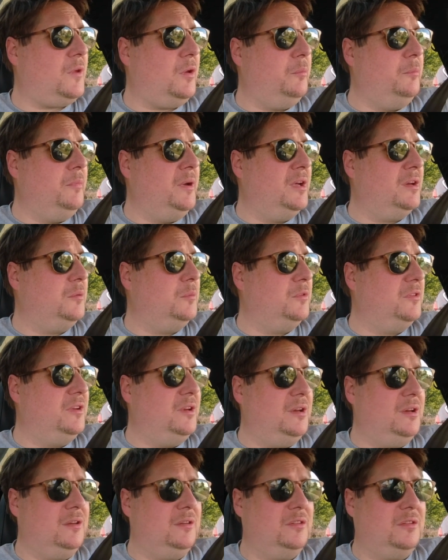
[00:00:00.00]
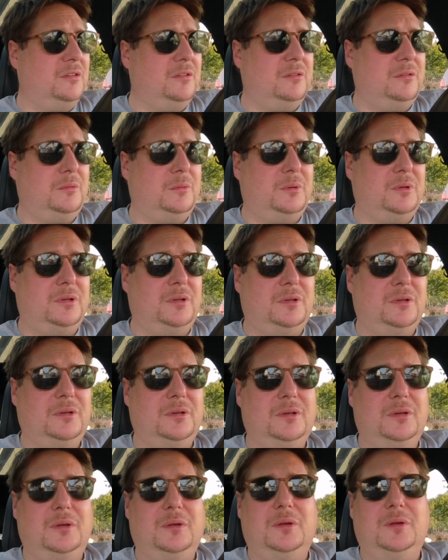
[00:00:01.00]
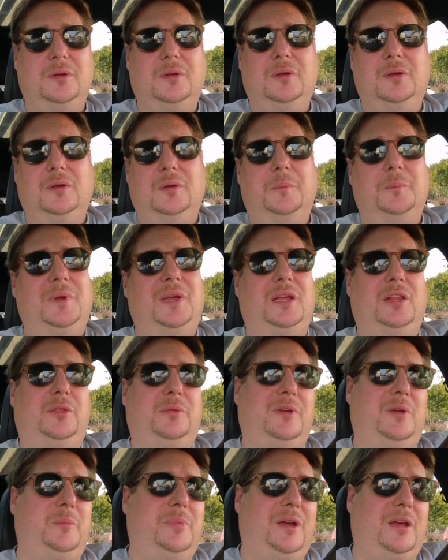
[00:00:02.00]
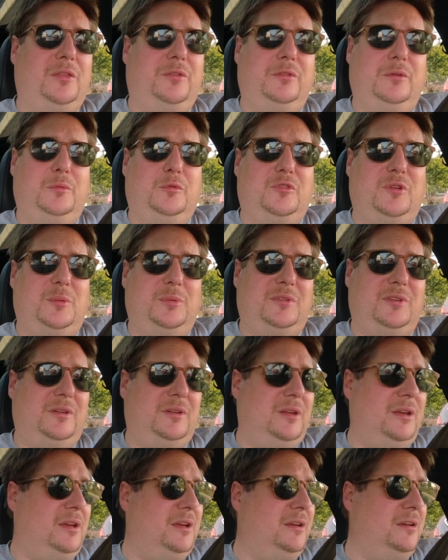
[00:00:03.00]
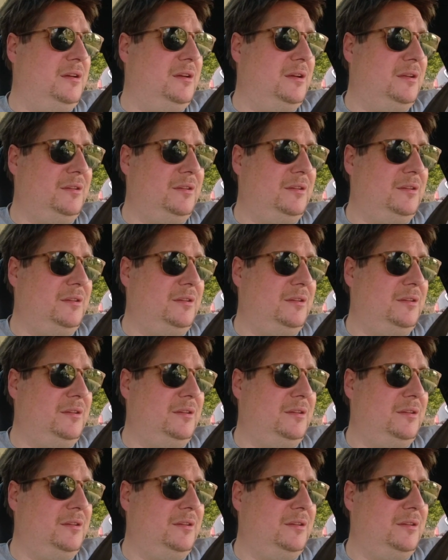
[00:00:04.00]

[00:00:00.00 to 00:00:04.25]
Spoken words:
Madam's needed to make 3 bathroom trips today,